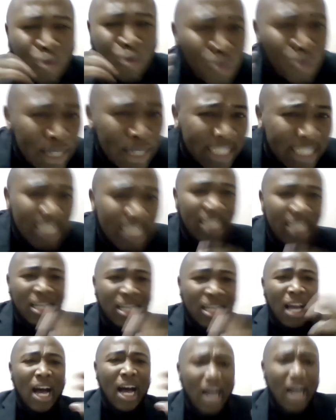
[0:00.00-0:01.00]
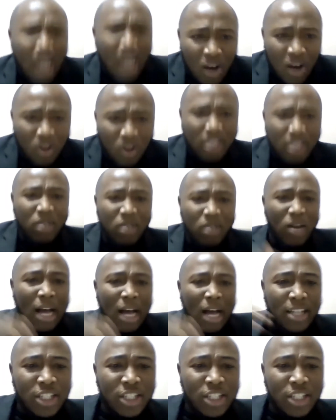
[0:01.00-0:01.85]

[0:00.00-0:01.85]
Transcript: pretty, uh, uh, uh,